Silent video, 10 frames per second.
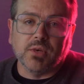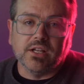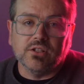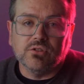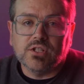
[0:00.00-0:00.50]
by
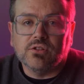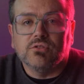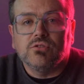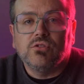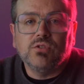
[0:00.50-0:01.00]
using
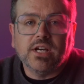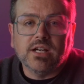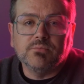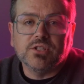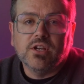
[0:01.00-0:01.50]
those 2
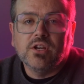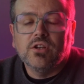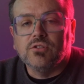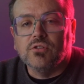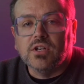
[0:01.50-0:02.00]
knobs,
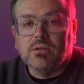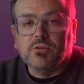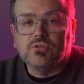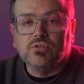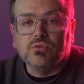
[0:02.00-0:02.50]
you're
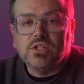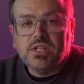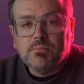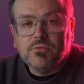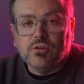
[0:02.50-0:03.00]
able to
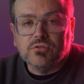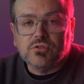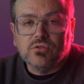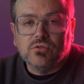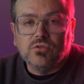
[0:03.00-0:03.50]
keep those
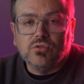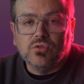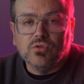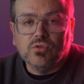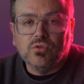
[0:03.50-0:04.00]

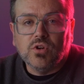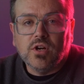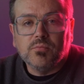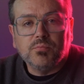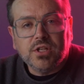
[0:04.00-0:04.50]
2
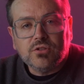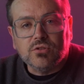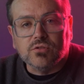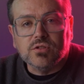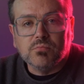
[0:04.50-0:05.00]

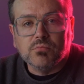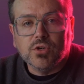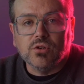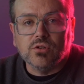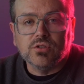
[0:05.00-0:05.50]
pictures
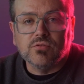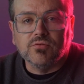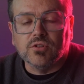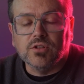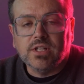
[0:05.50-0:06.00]
merged
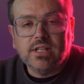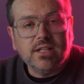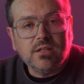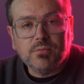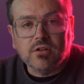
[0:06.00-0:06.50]
for
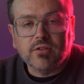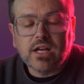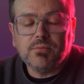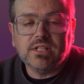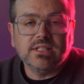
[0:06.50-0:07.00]
any pair of
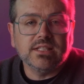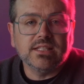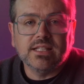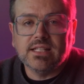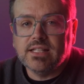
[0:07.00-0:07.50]

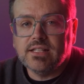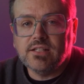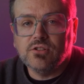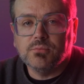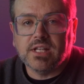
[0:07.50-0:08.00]
eyepieces, any
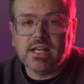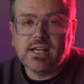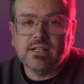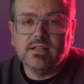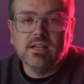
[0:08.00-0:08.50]
human
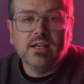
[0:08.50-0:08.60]
head,